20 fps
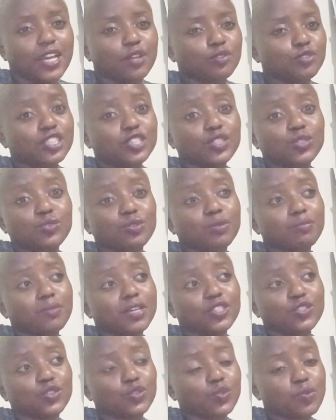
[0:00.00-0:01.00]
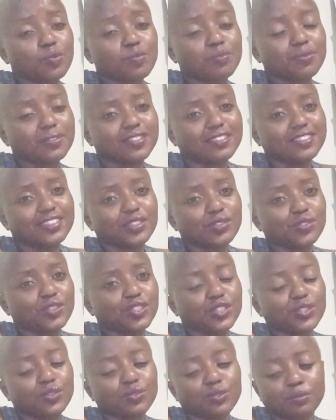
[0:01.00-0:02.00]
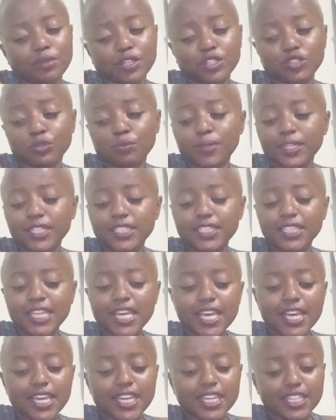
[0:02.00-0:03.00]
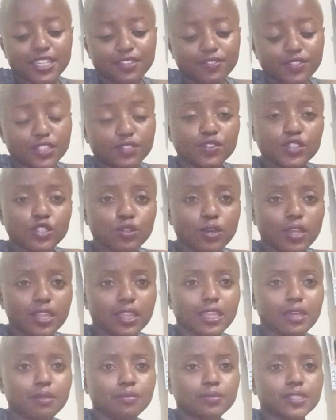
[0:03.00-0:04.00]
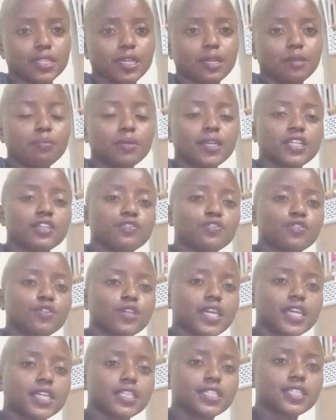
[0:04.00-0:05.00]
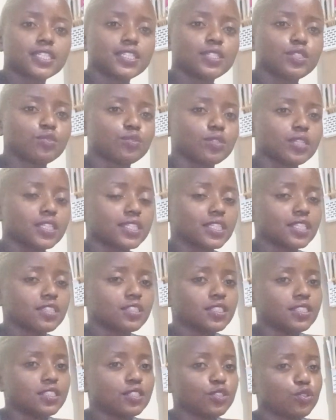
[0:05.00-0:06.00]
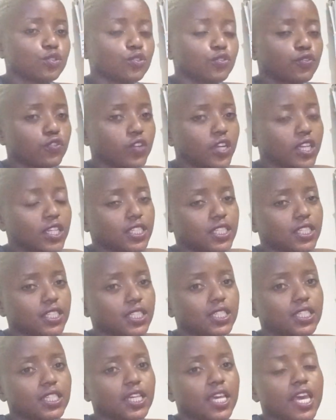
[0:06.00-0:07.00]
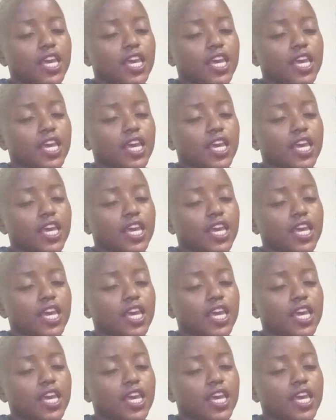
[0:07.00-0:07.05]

I was just doing my job. Please give this video a thumbs up. And if you liked it, you can suggest it to your friends.